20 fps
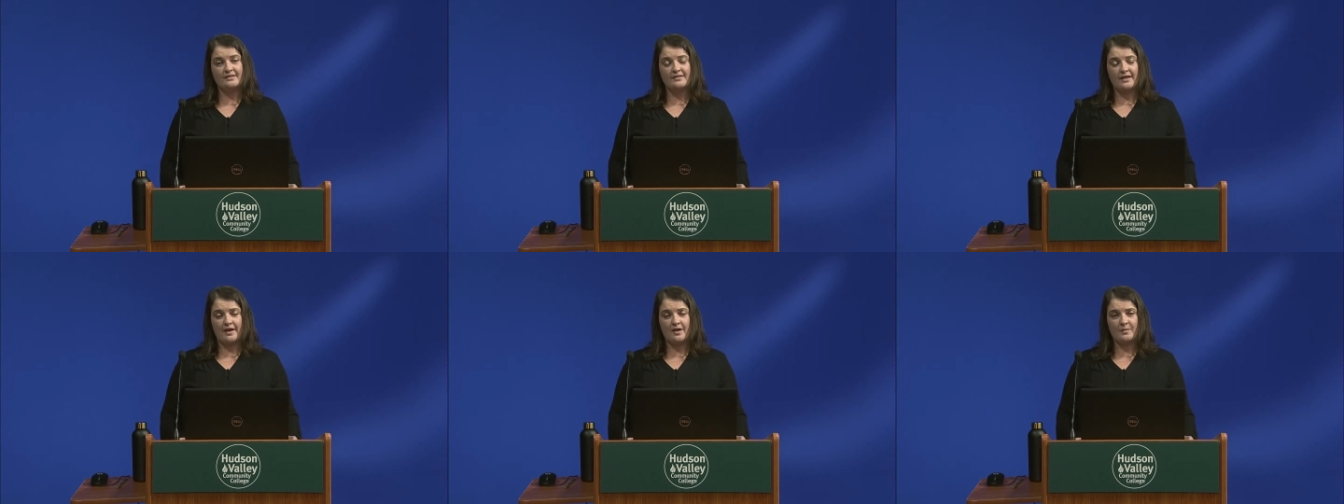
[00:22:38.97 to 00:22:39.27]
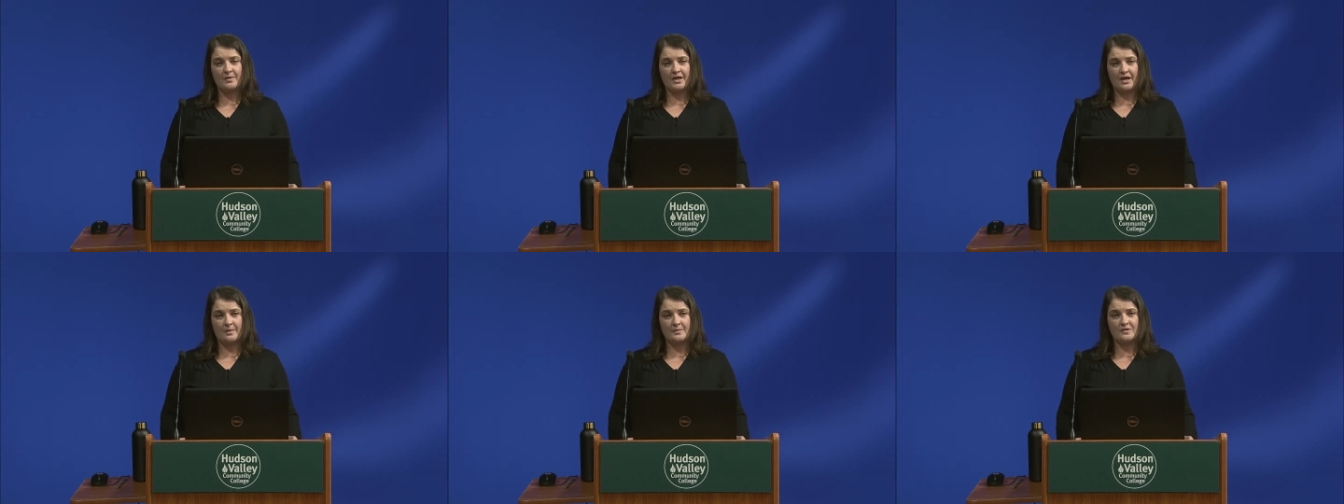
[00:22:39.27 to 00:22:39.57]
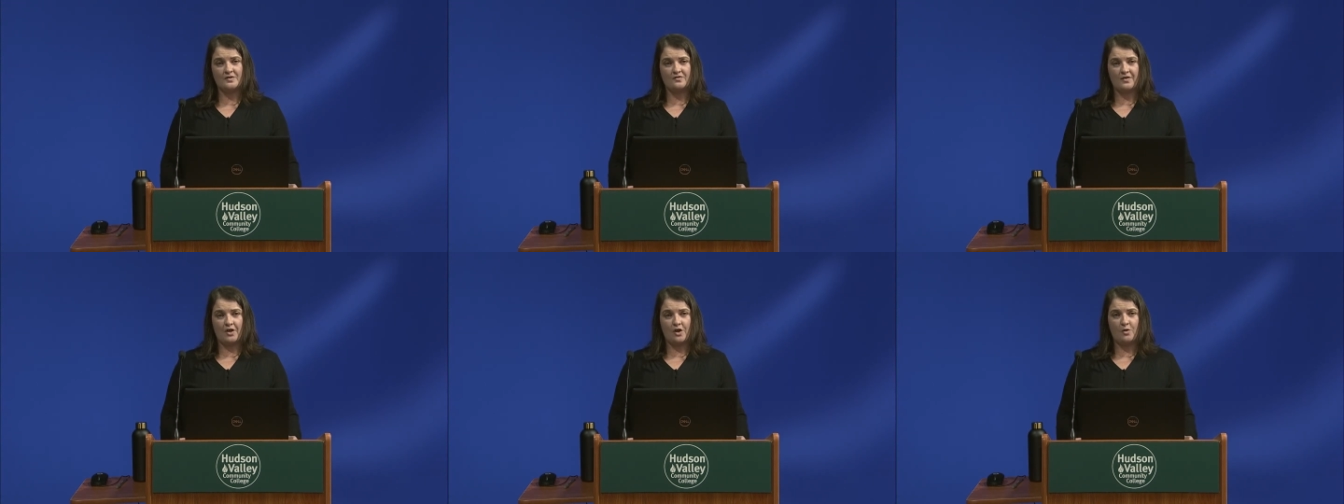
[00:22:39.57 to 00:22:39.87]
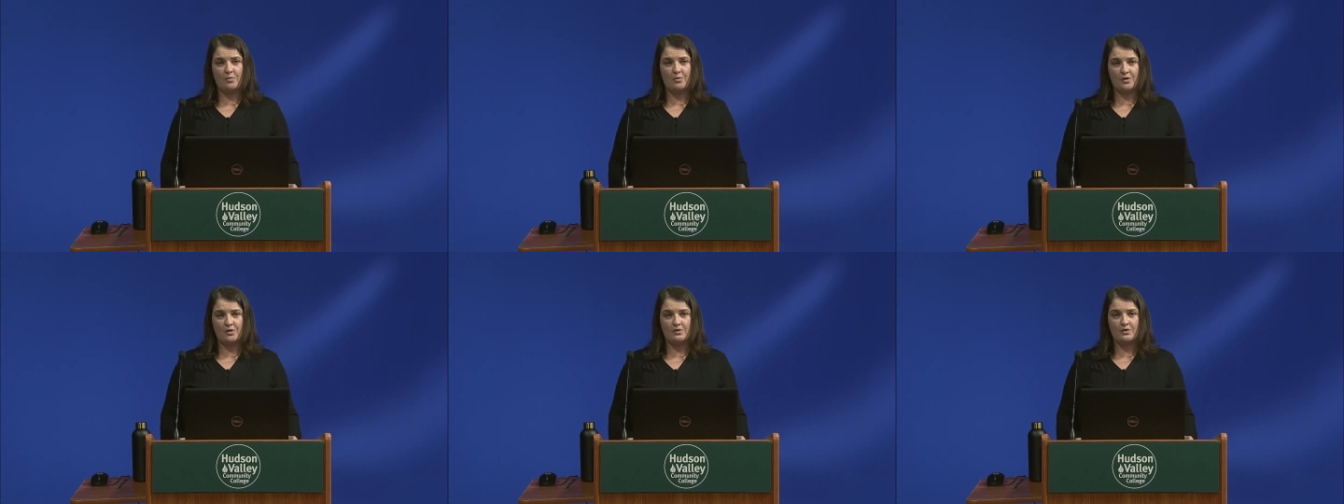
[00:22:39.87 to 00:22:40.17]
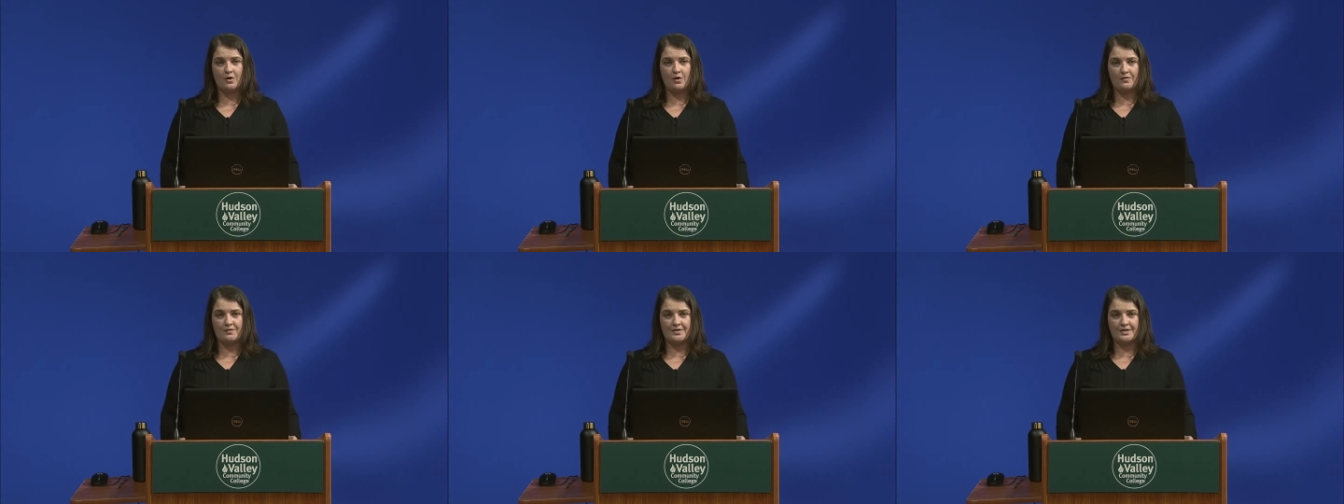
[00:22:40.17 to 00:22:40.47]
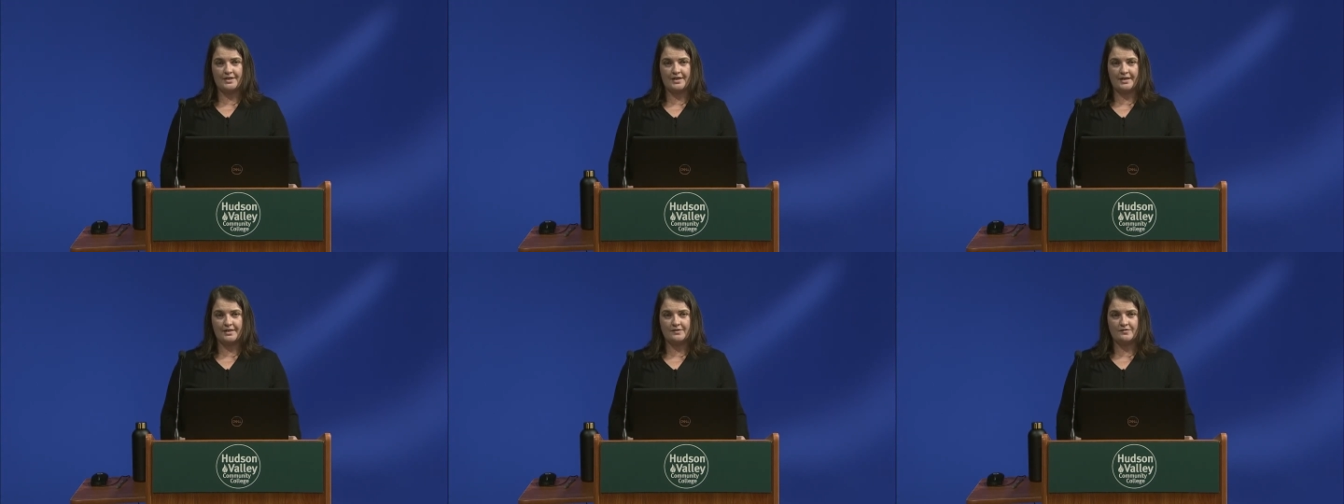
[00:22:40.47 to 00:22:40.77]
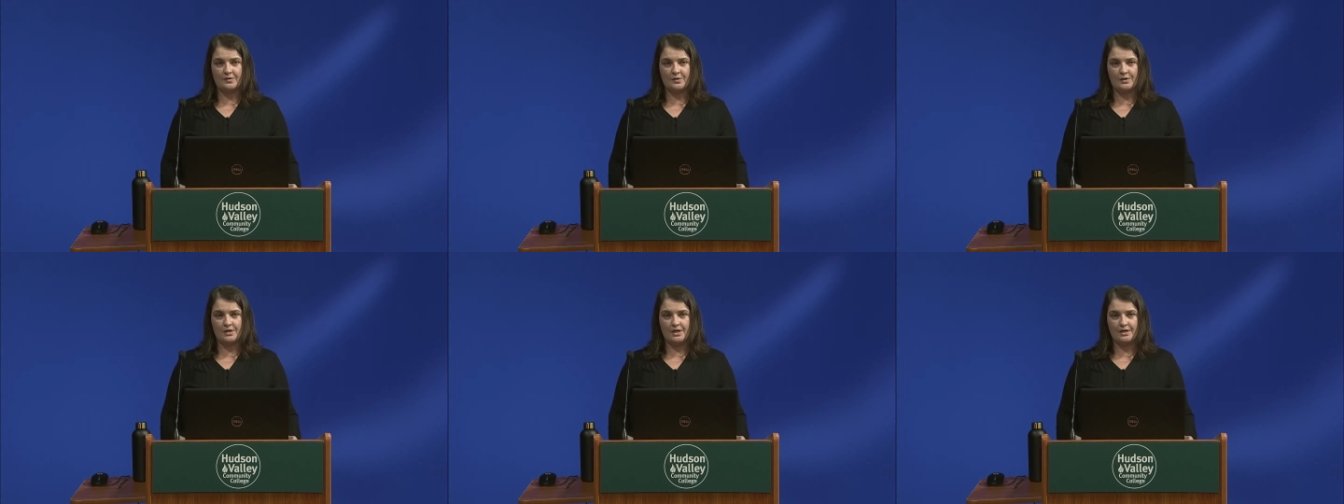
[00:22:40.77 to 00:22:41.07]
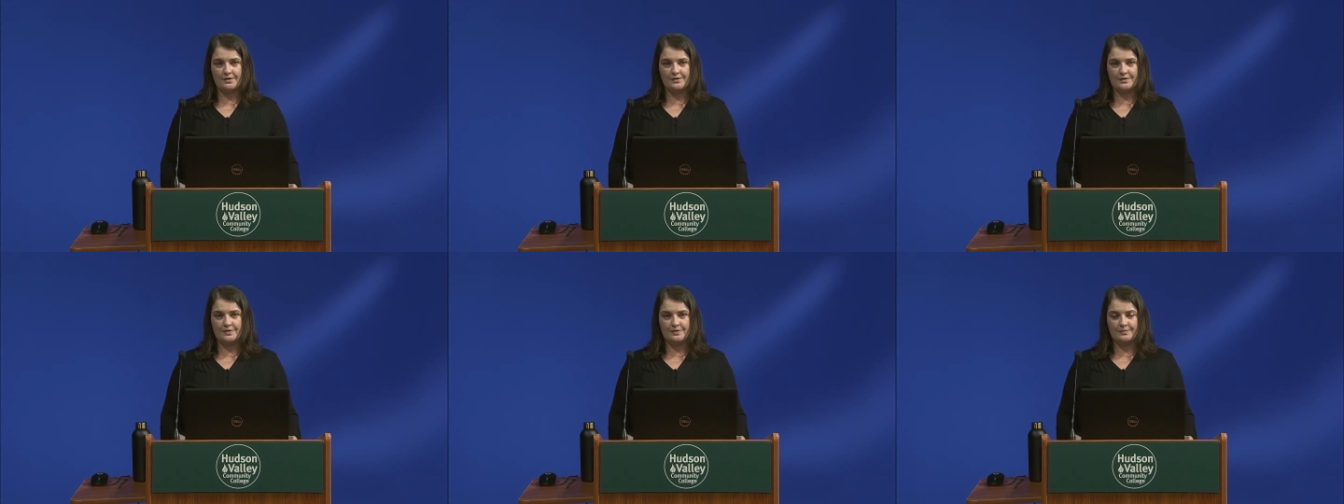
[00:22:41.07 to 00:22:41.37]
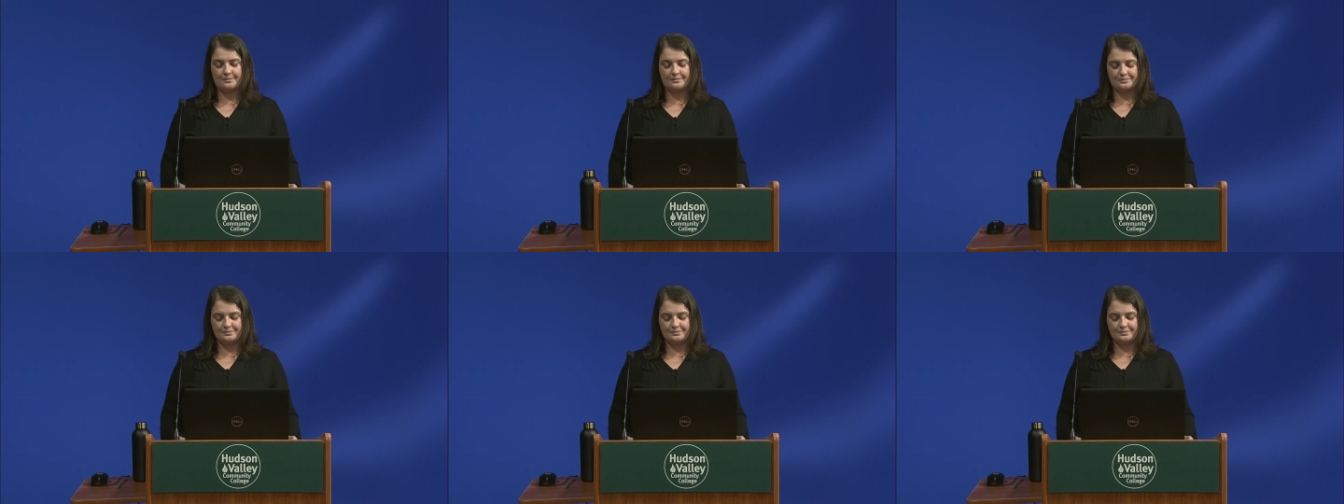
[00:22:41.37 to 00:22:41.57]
data becomes available over the next few years.